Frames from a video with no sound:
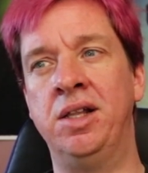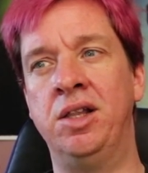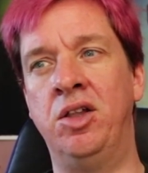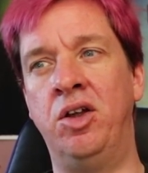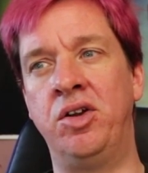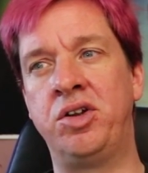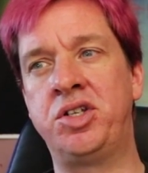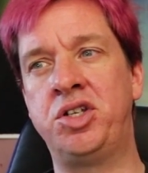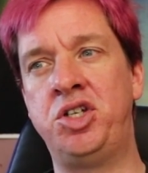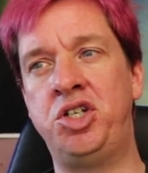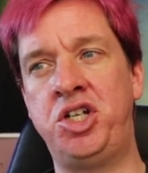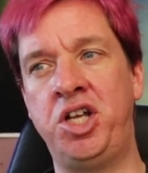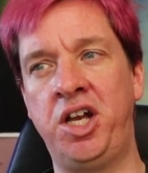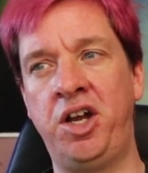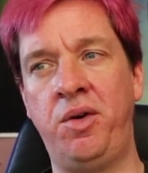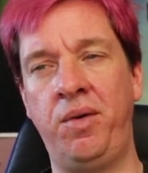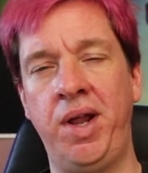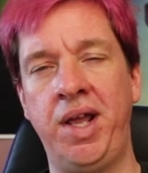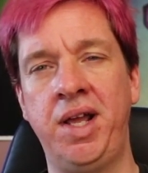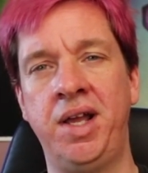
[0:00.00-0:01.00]
lurks
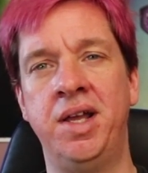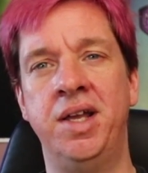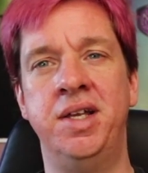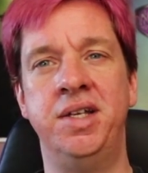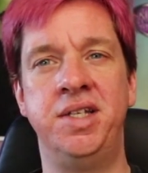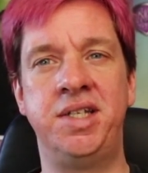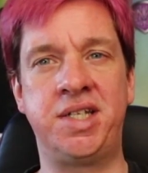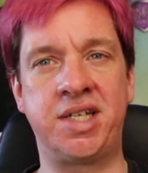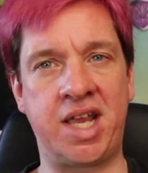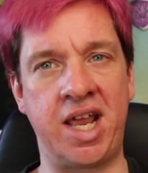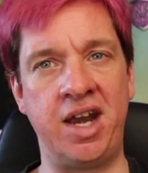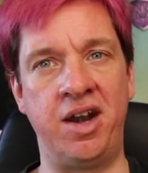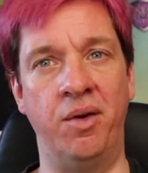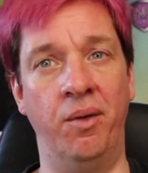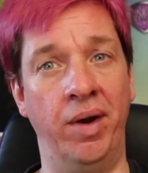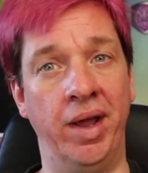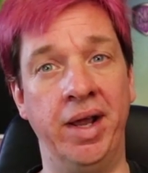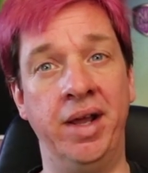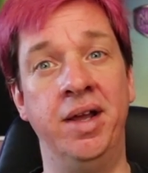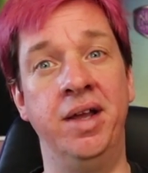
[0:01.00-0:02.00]
chittering,
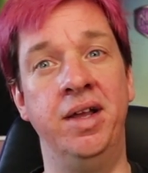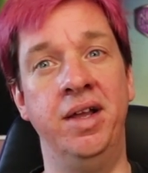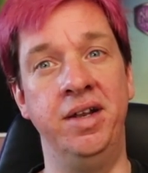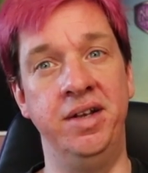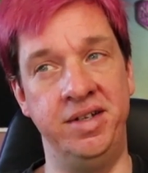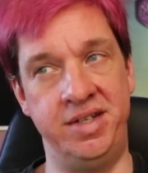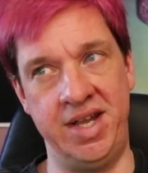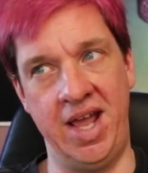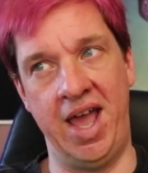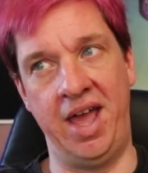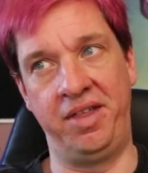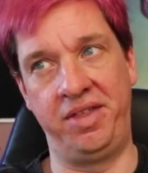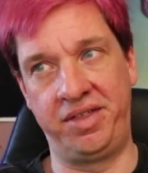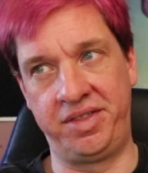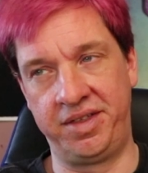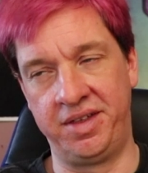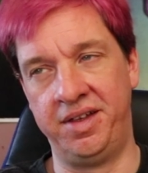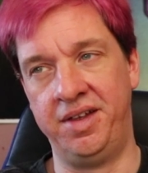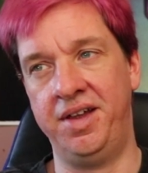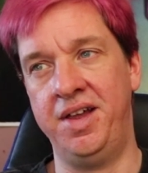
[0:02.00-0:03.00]
skittering, death.